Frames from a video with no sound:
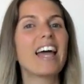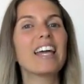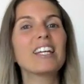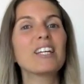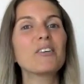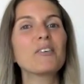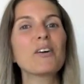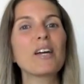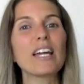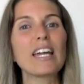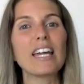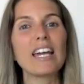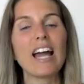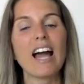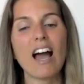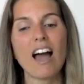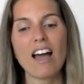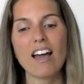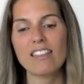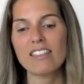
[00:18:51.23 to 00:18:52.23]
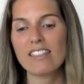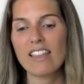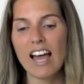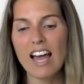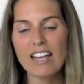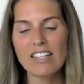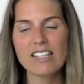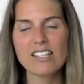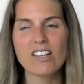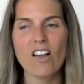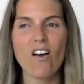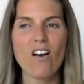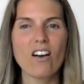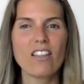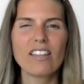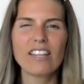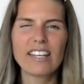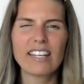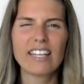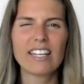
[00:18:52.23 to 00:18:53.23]
Anyway, that's
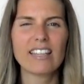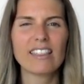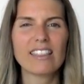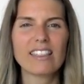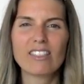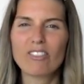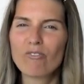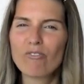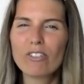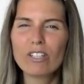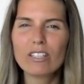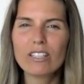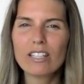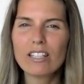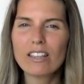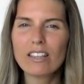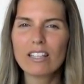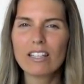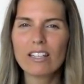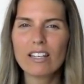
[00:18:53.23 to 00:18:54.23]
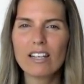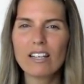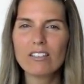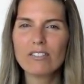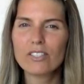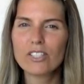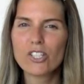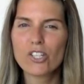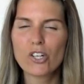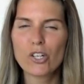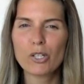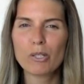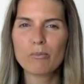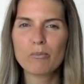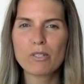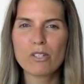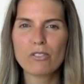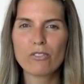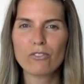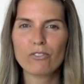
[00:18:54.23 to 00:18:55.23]
all I can really think of in
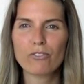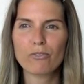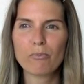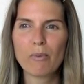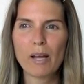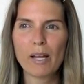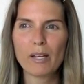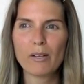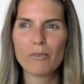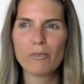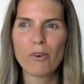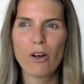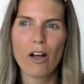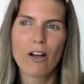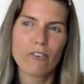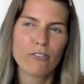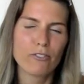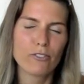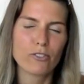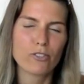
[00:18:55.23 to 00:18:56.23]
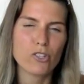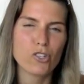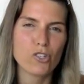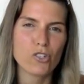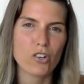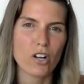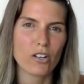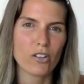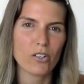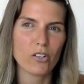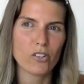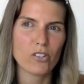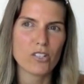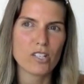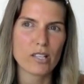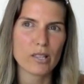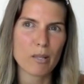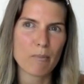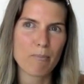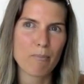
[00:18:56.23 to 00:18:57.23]
terms of my raw food
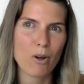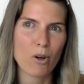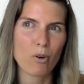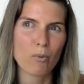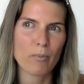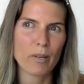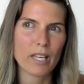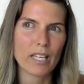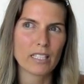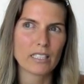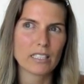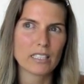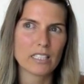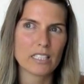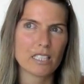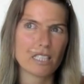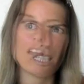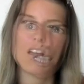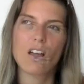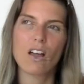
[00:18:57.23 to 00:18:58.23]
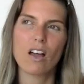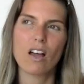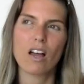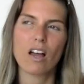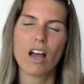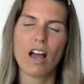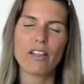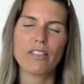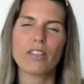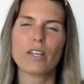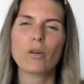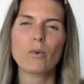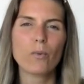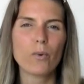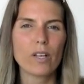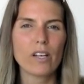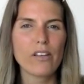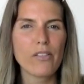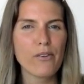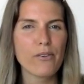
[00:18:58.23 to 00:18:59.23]
struggles at the moment. I think
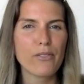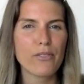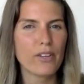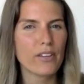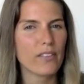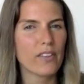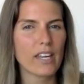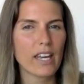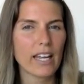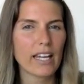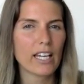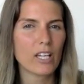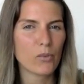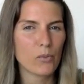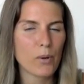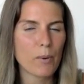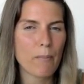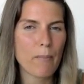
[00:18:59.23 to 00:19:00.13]
one other thing that I can